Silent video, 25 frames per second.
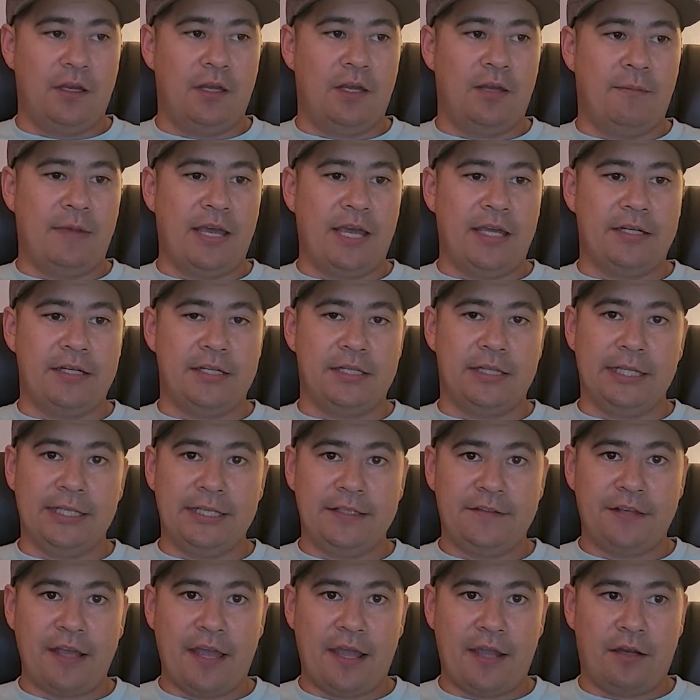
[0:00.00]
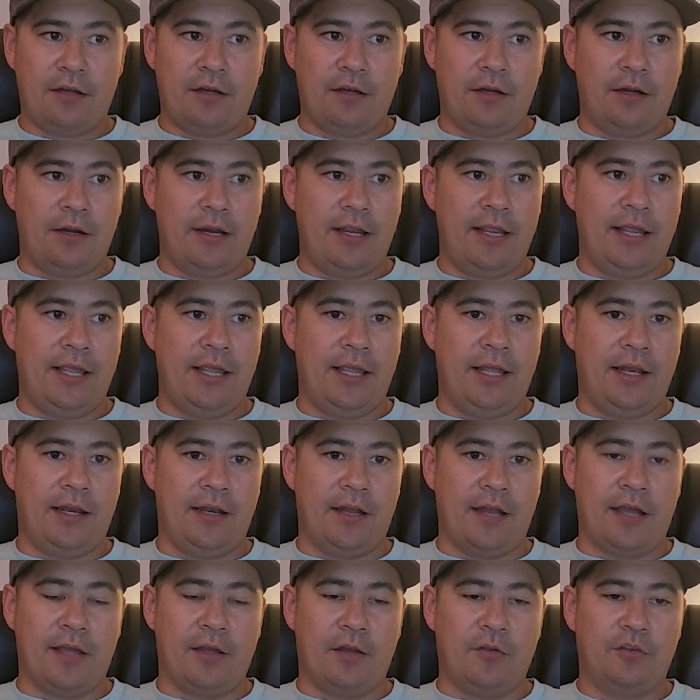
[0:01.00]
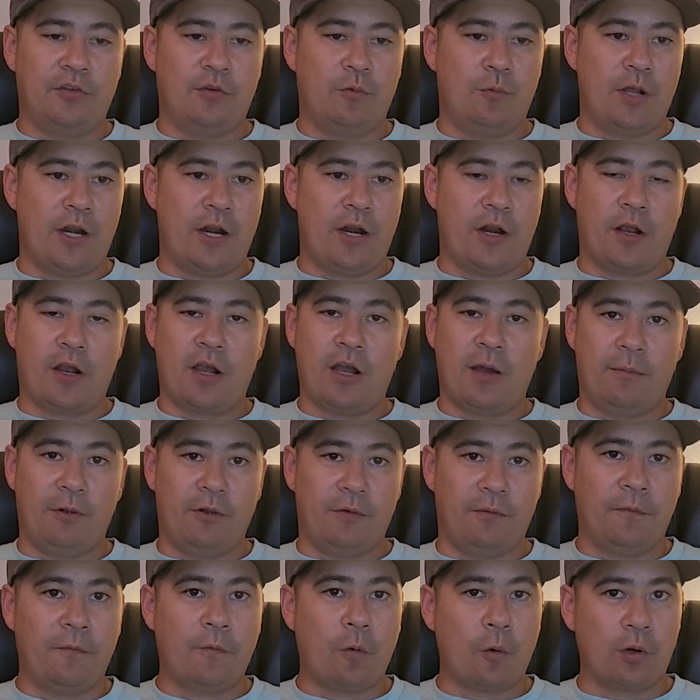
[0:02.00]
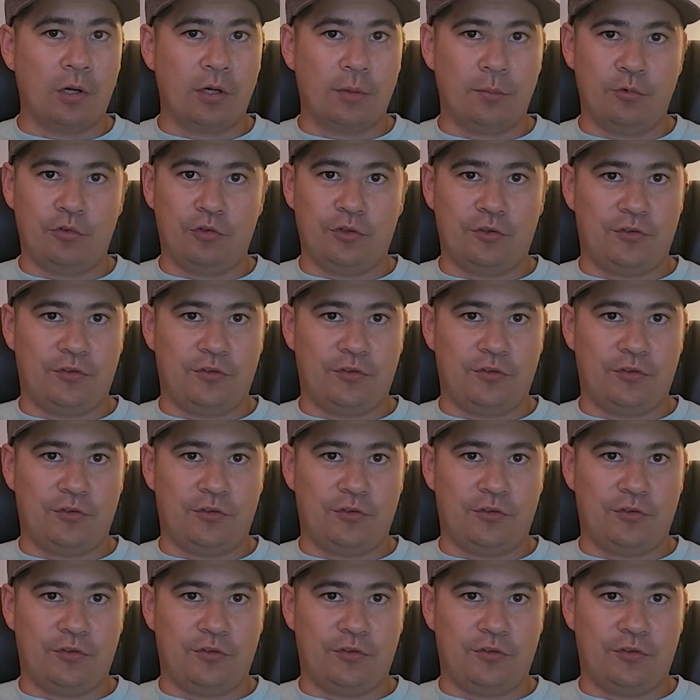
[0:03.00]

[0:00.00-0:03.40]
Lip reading: I did Lease Hacker, and I also went on a couple of forums